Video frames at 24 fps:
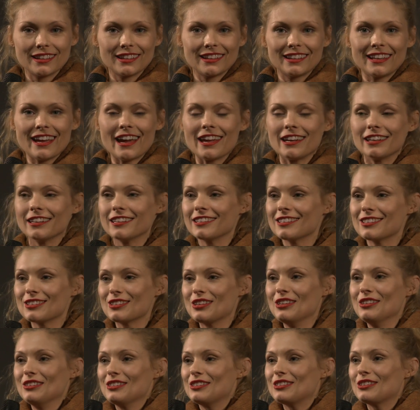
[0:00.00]
Yeah, and
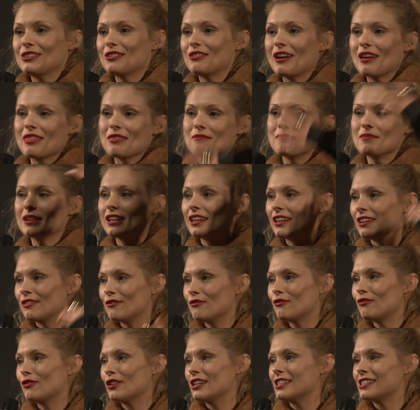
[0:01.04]
so you're out in the middle in
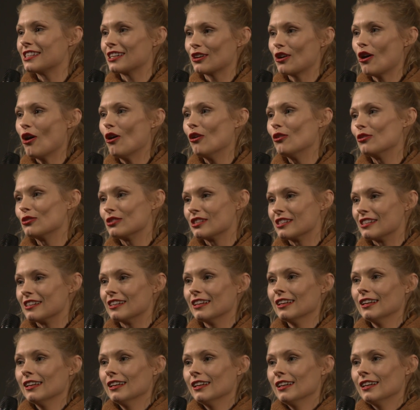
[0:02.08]
freezing cold, and
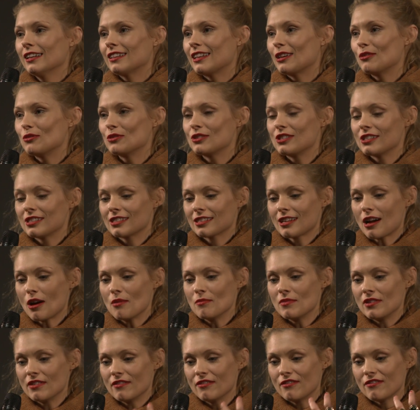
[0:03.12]
they will just come
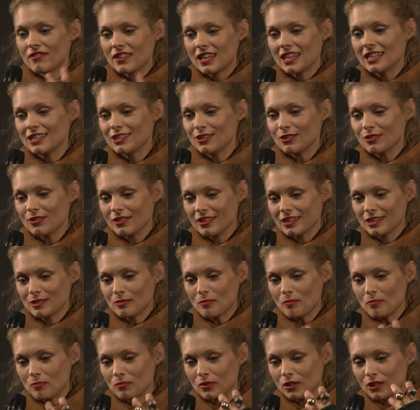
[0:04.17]
and feed you this
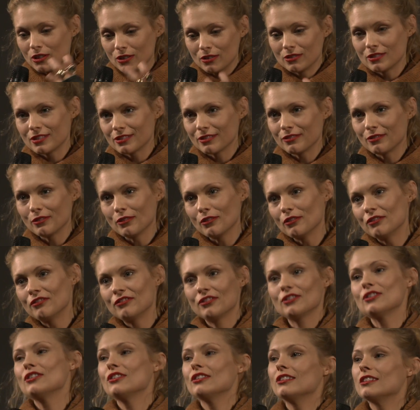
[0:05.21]
beautiful
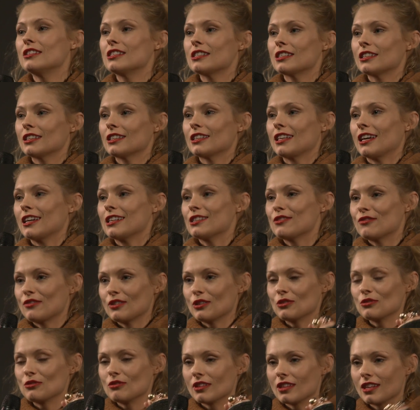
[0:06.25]
food that is
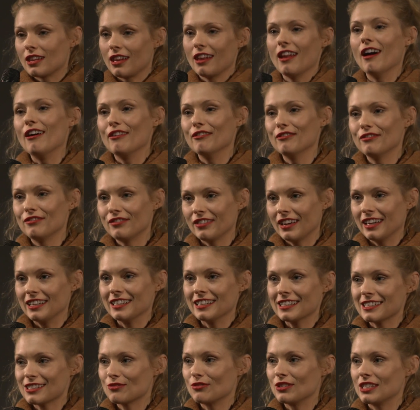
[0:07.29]
filled with love, and
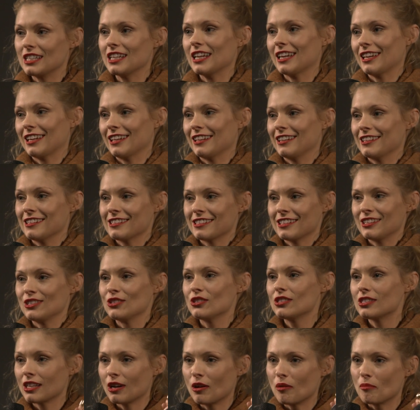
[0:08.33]
it's ridiculous, and you
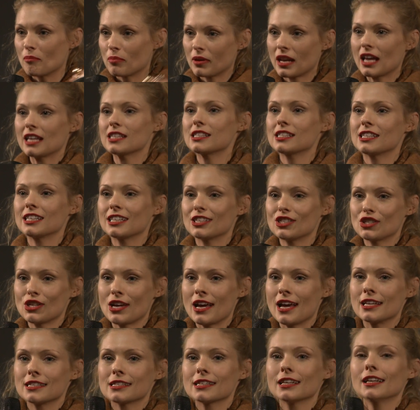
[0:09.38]
sit on plastic
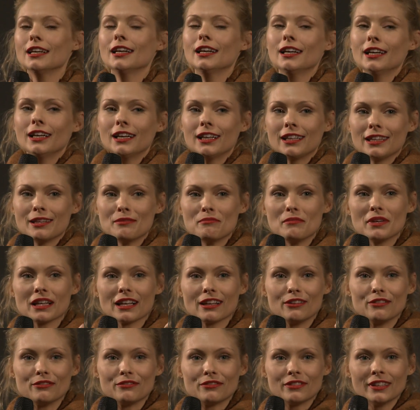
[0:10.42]
chairs in the
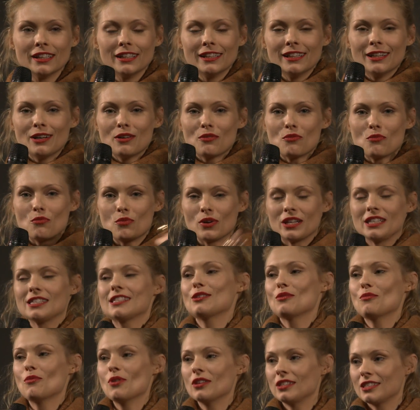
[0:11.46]
middle of
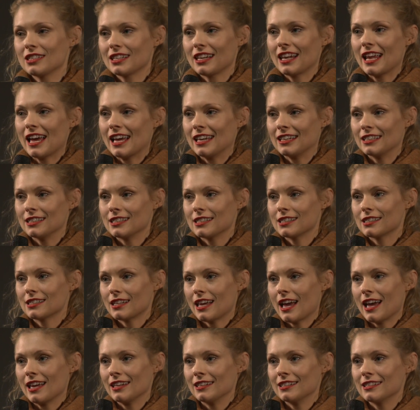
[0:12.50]
winter wonderland,
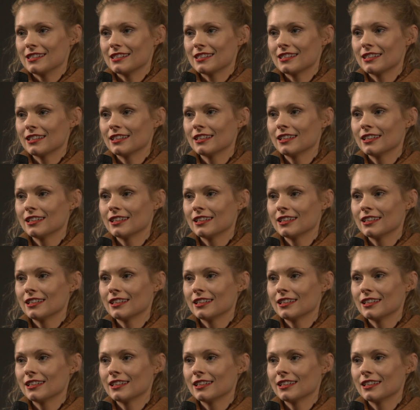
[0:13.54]
and